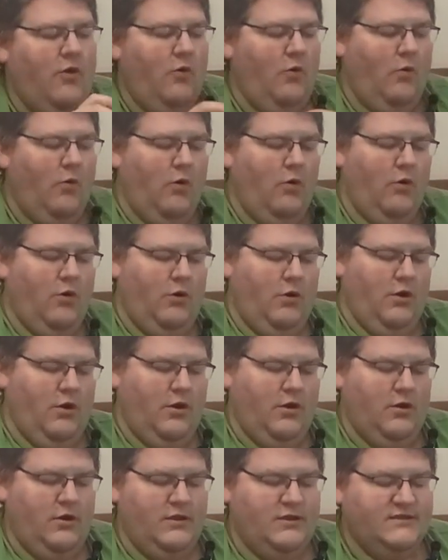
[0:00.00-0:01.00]

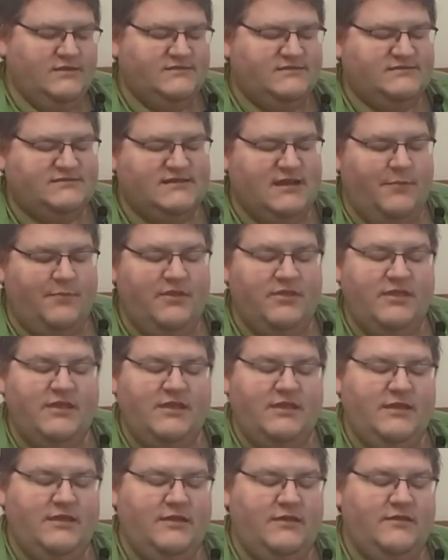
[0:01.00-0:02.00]
or some of
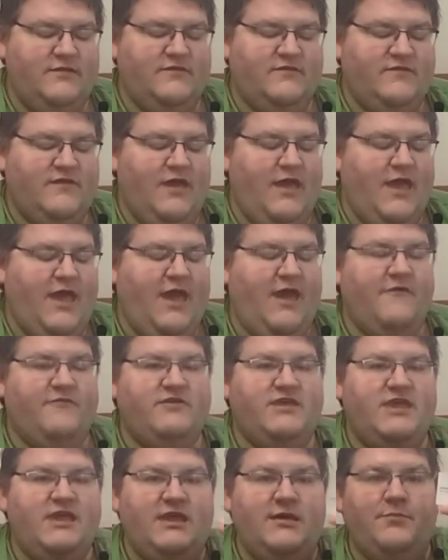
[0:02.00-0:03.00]
these
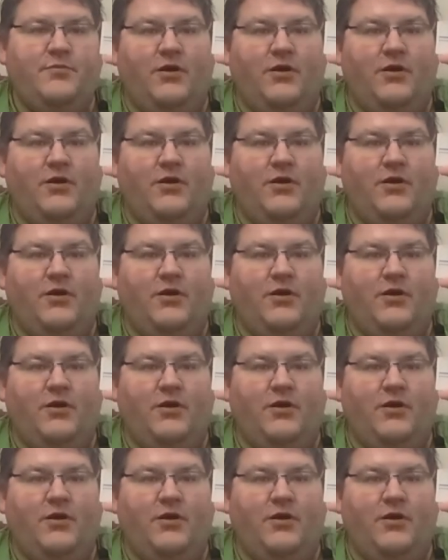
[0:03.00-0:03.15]
have key